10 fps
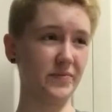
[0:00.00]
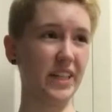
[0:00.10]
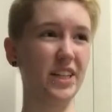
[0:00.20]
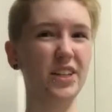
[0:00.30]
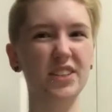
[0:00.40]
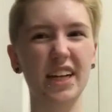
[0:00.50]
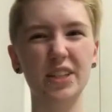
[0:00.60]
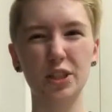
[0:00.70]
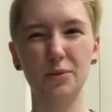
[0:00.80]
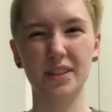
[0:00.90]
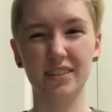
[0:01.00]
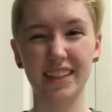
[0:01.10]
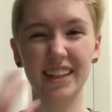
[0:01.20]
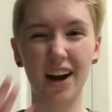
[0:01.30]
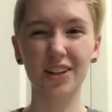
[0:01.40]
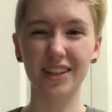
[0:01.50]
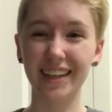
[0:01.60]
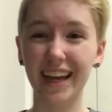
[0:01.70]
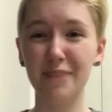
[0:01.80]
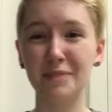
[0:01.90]
And usually I do it when they're like not
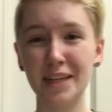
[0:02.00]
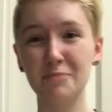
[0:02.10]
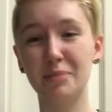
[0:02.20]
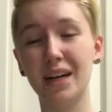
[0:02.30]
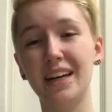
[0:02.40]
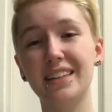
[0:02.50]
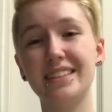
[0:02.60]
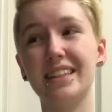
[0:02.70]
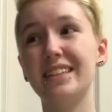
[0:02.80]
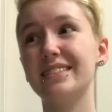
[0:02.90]
looking at me, but